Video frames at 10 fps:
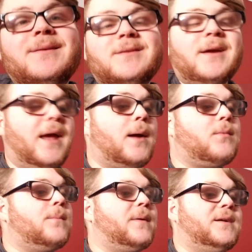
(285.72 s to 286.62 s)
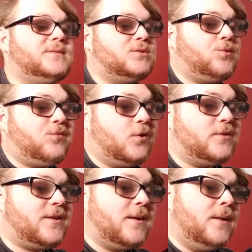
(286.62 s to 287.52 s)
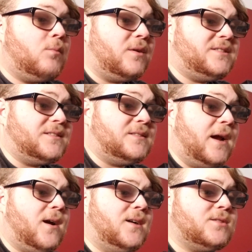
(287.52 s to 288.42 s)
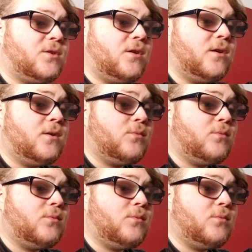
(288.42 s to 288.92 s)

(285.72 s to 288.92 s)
the camera because it's reversed, but it says an error has occurred,